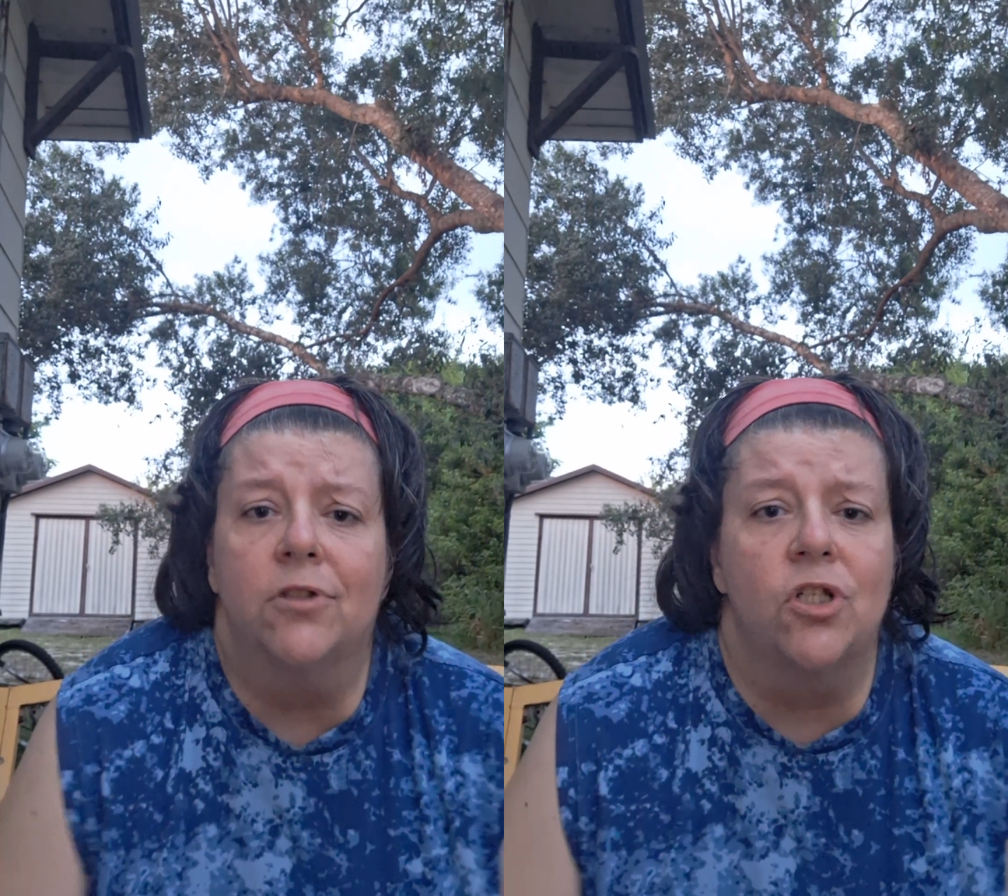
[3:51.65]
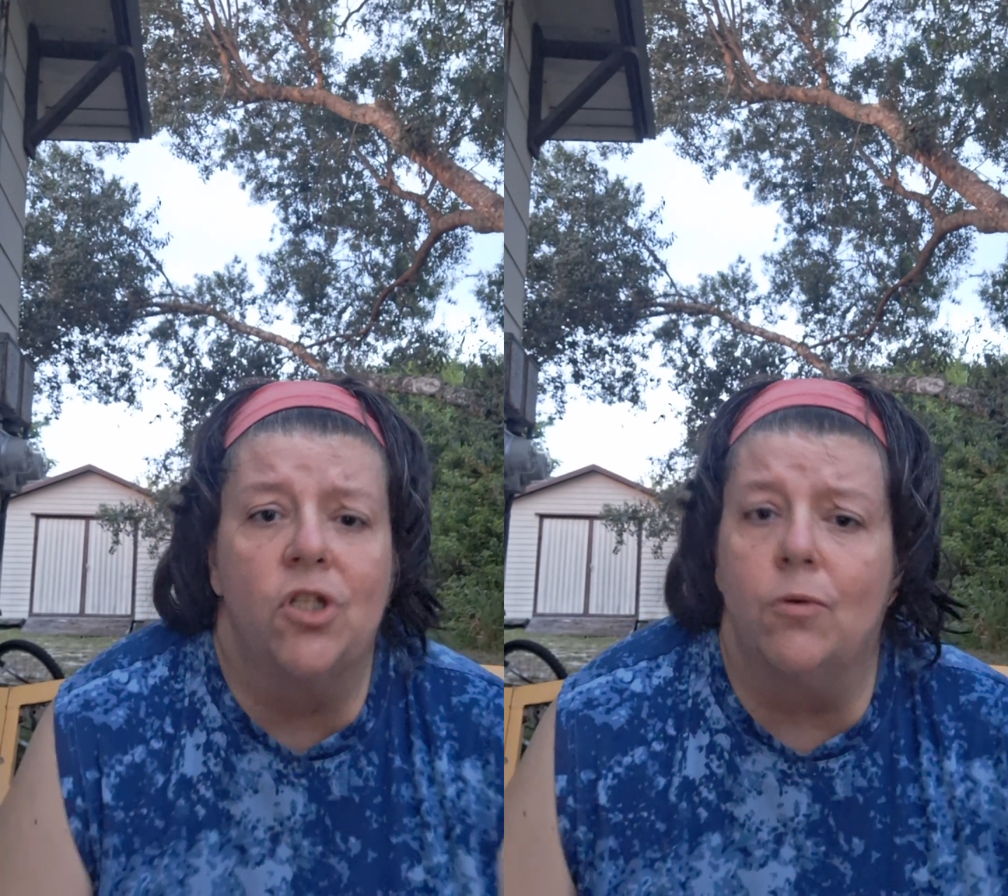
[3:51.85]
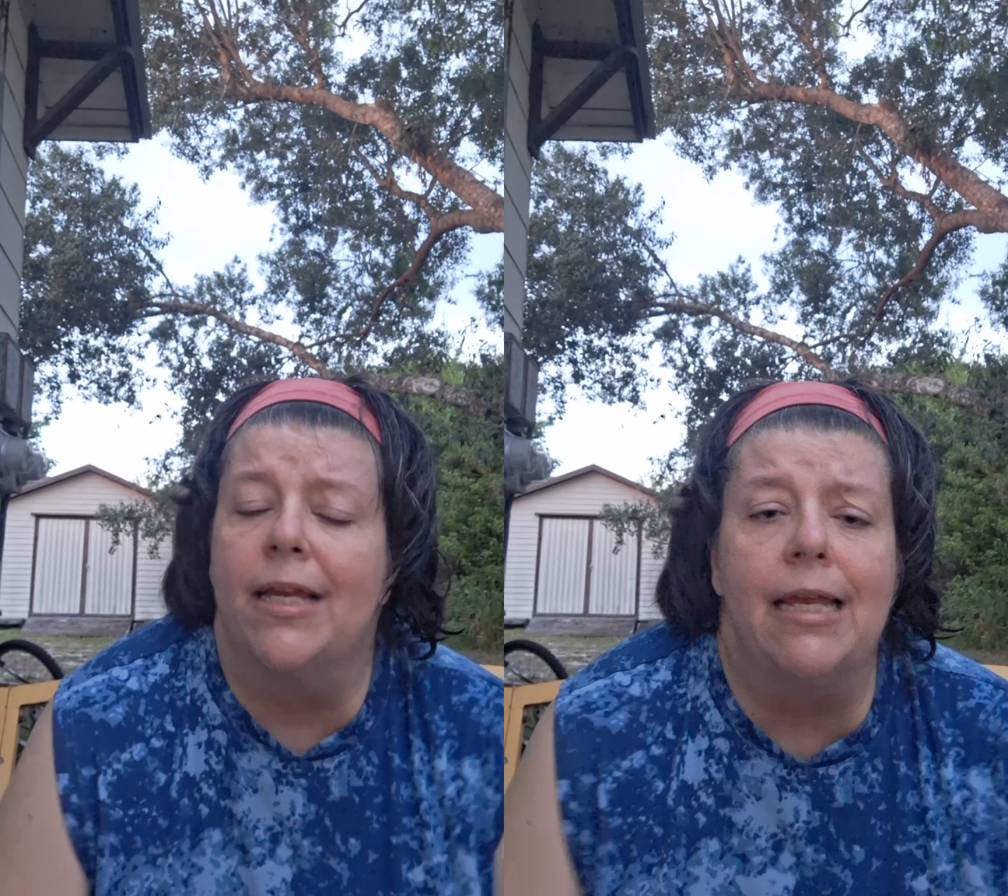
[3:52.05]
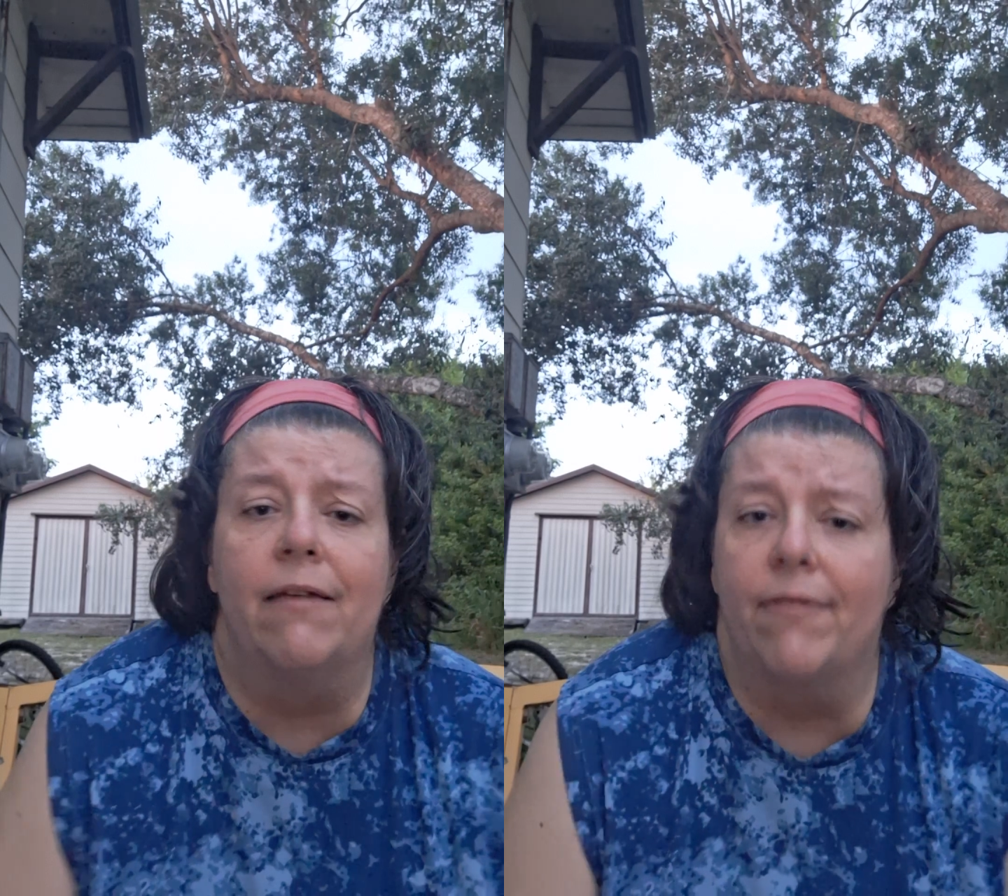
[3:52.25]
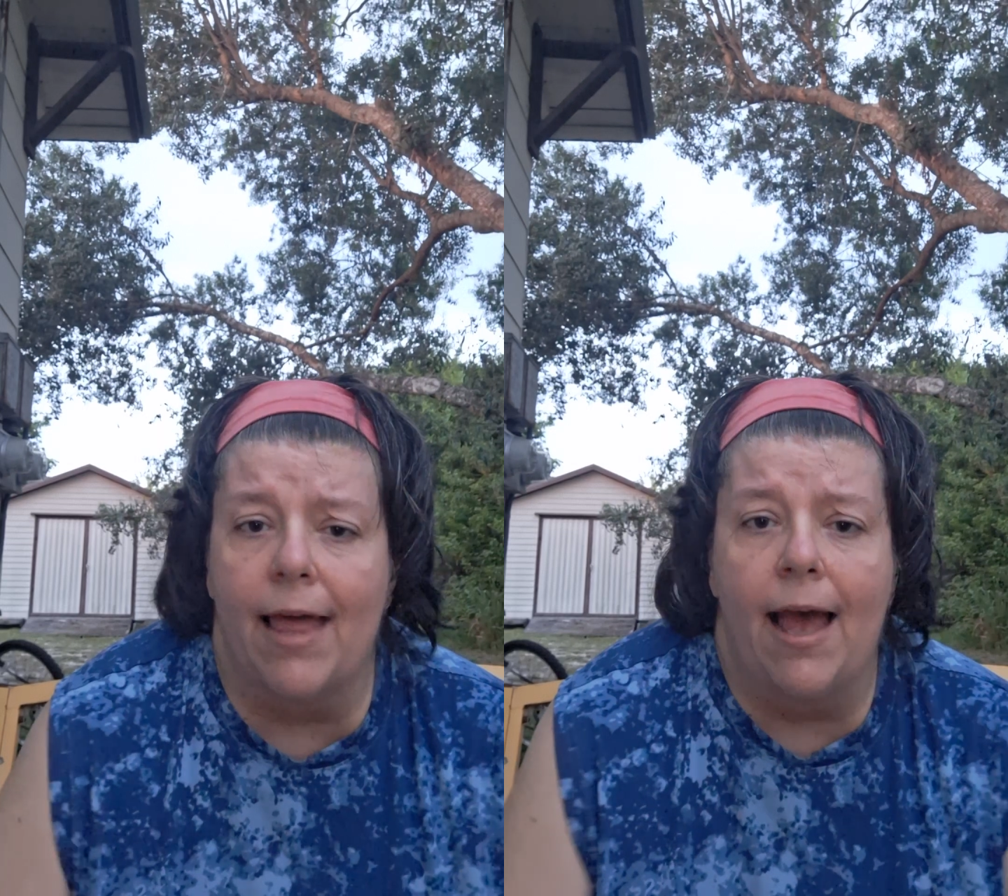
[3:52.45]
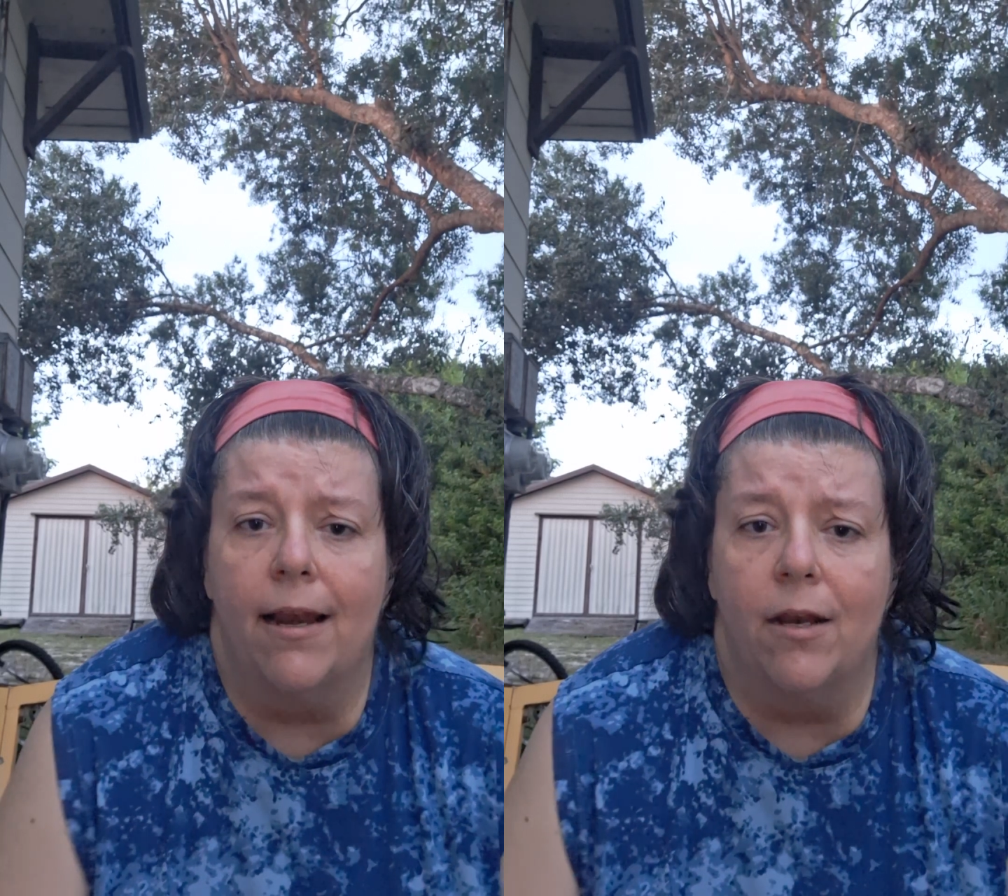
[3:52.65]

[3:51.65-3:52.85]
to do any of that.